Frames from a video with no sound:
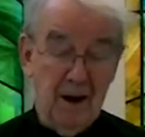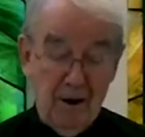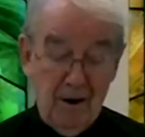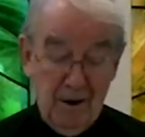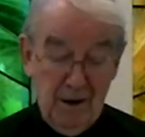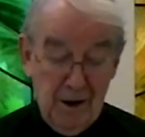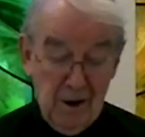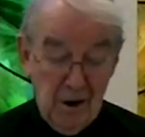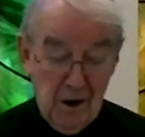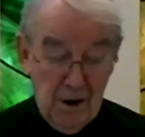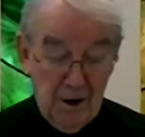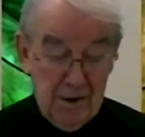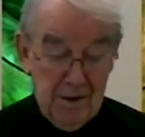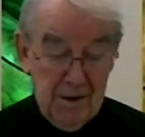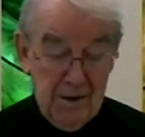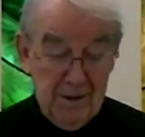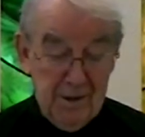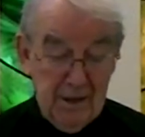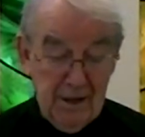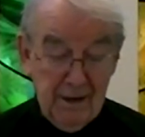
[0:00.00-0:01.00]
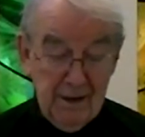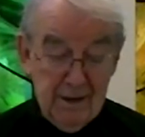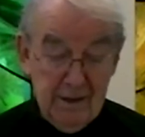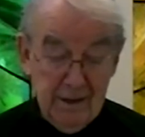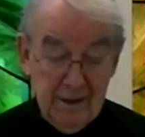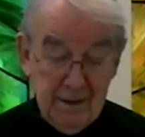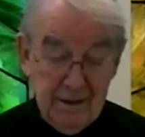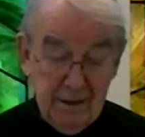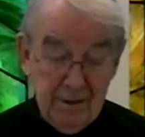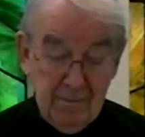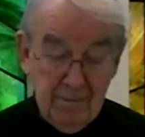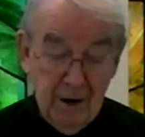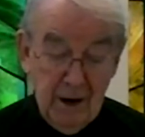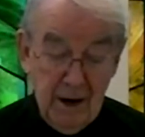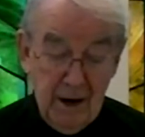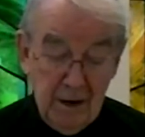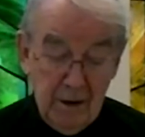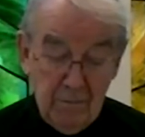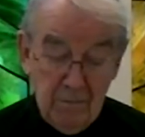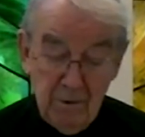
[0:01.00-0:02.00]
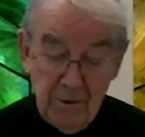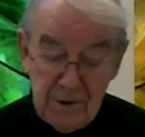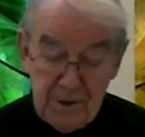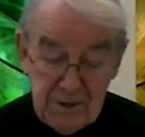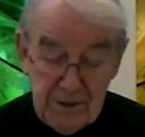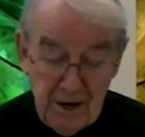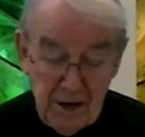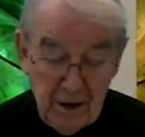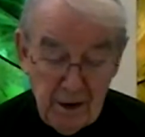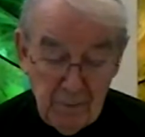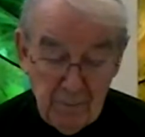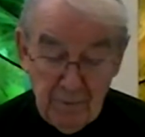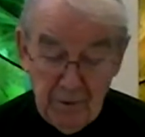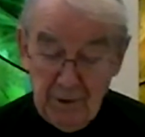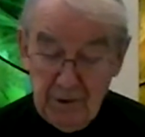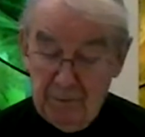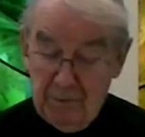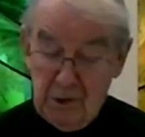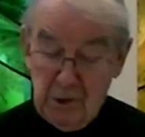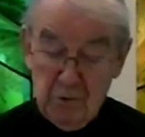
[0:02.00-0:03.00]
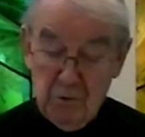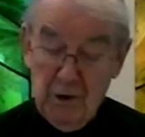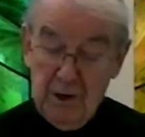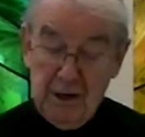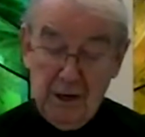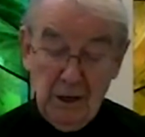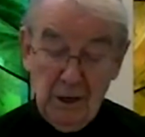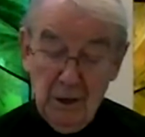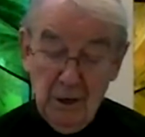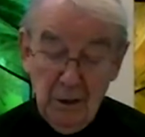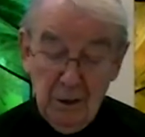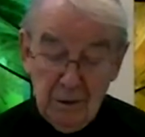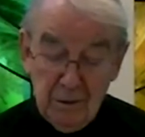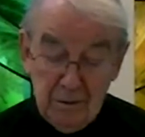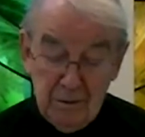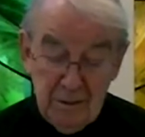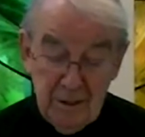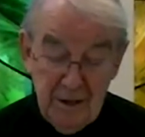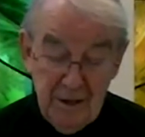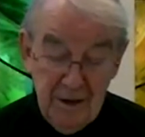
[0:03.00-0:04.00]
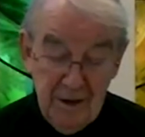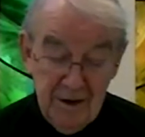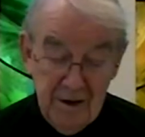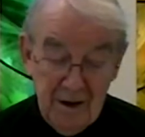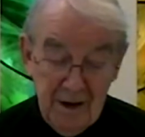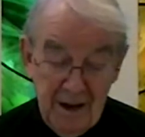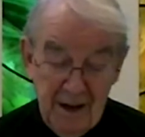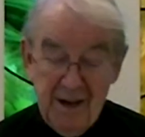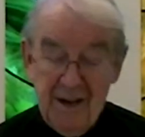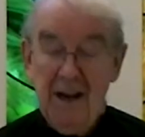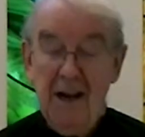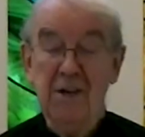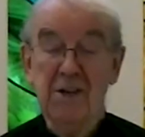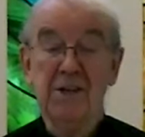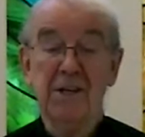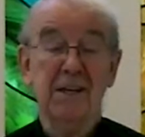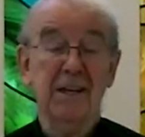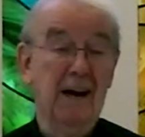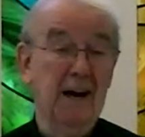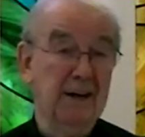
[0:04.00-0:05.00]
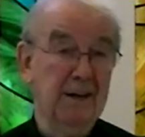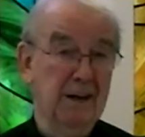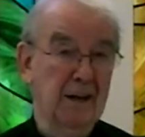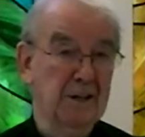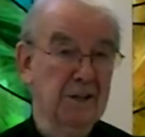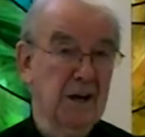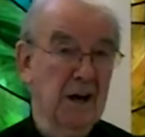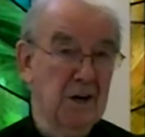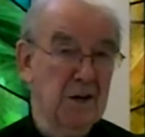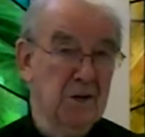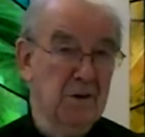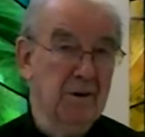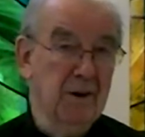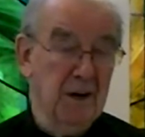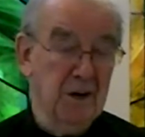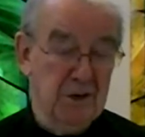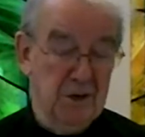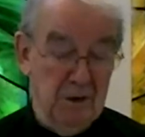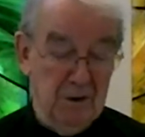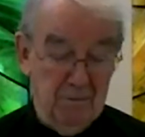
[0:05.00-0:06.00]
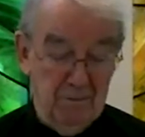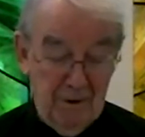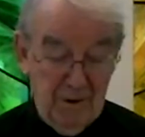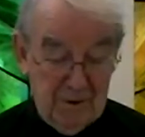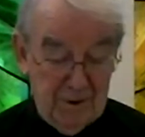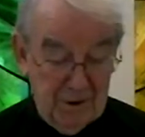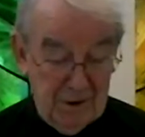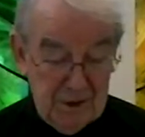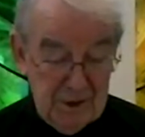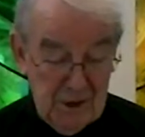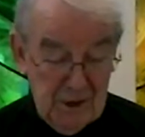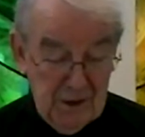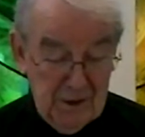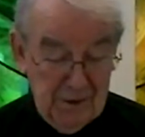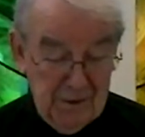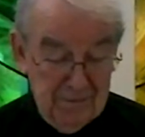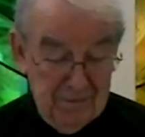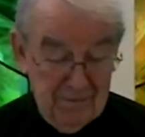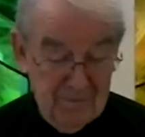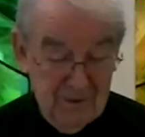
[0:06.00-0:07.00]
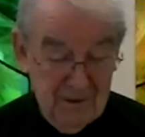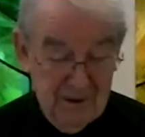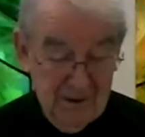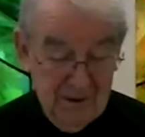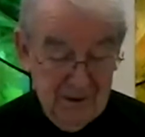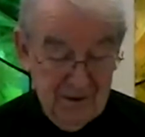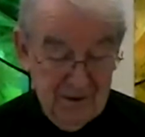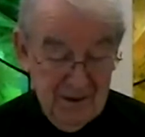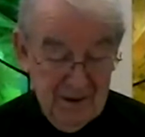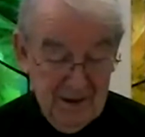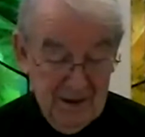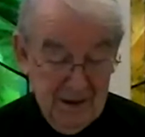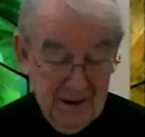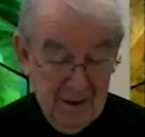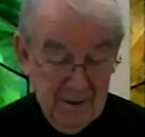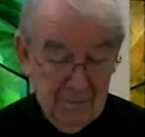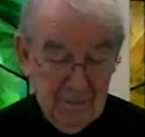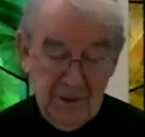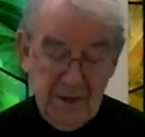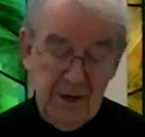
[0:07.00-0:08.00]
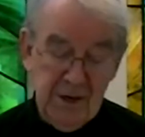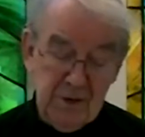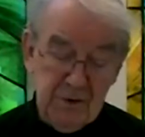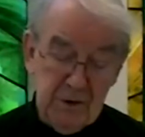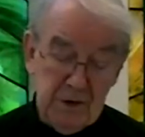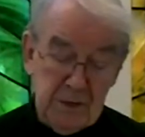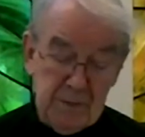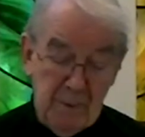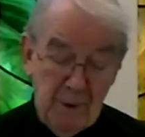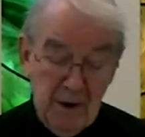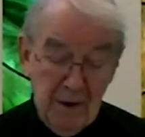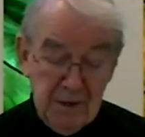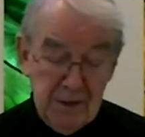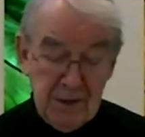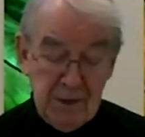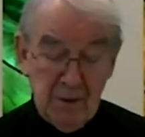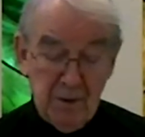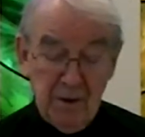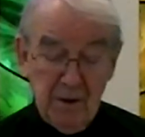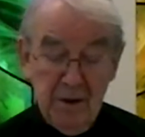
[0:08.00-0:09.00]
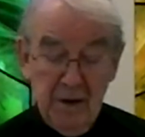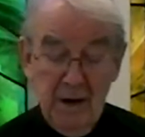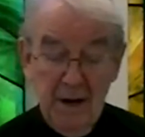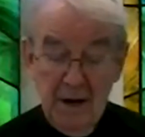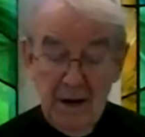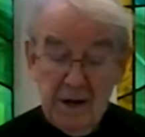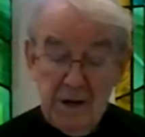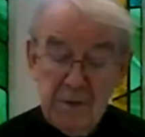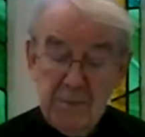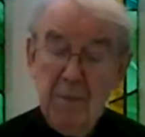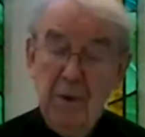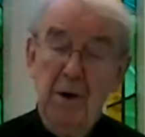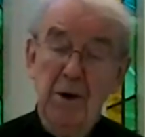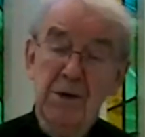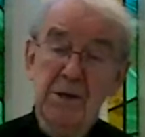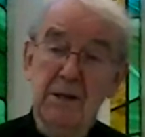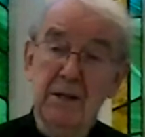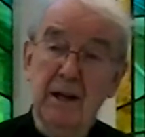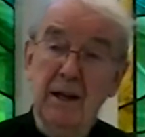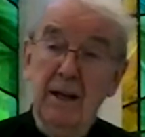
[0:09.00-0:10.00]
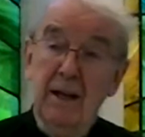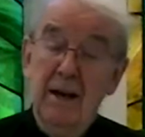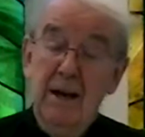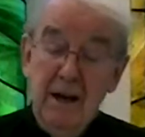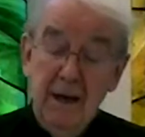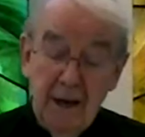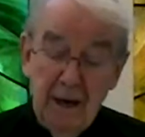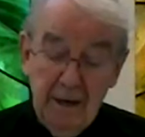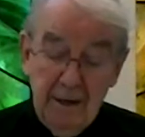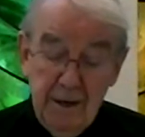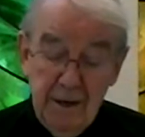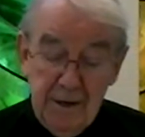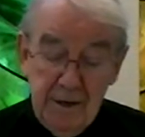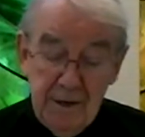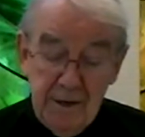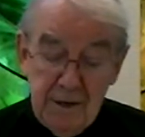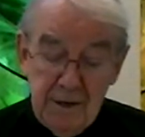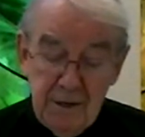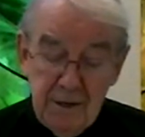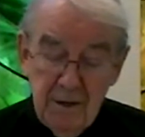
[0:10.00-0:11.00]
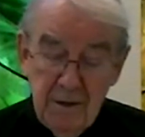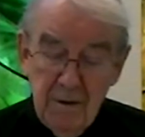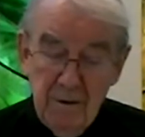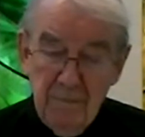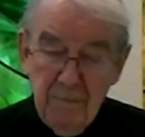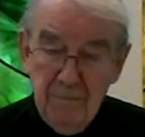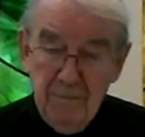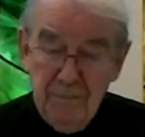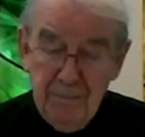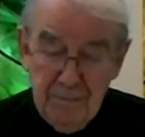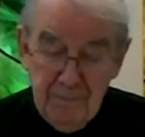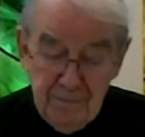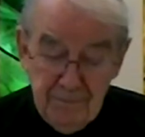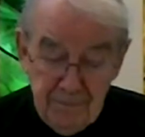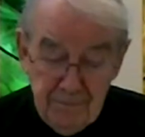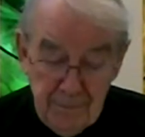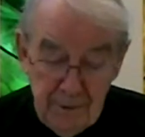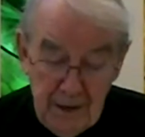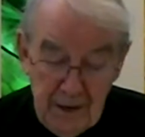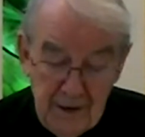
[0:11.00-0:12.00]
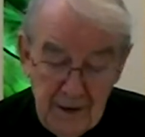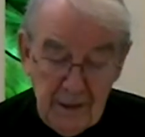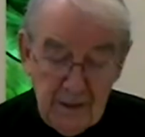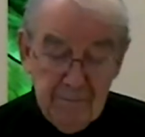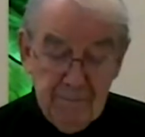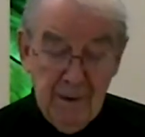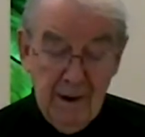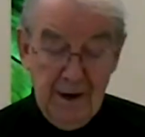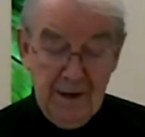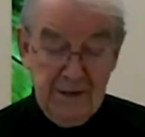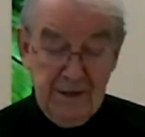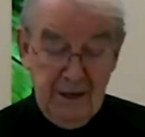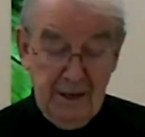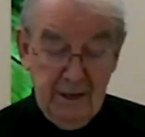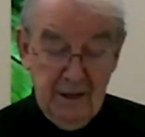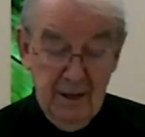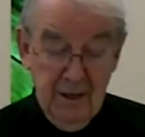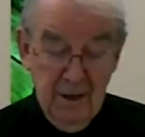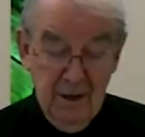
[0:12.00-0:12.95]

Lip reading: early on that the wine was there, but it was running low. A slight exaggeration with her son. But his response to her is puzzling, and it is enigmatic.